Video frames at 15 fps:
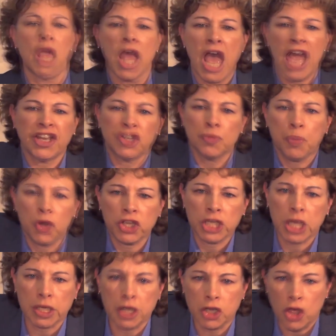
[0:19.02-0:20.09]
And to put
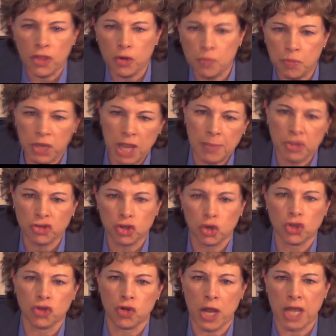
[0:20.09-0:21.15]
yet another blemish on
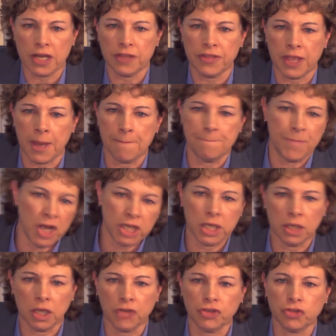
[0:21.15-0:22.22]
your anything but
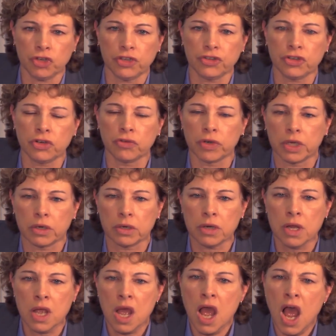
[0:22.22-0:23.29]
illustrious career,
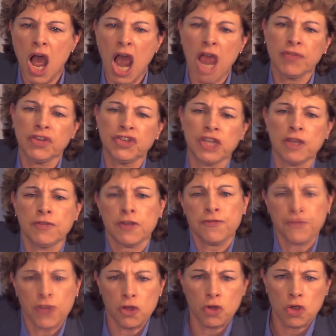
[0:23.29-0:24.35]
I received a
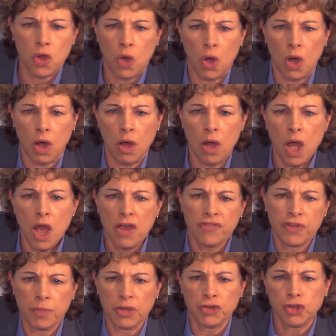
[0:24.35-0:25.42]
phone call
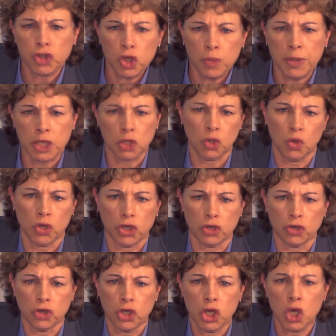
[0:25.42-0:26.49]
from a two-bit
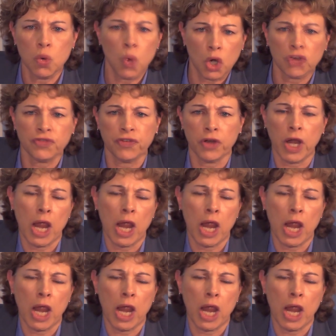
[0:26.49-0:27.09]
lawyer who works for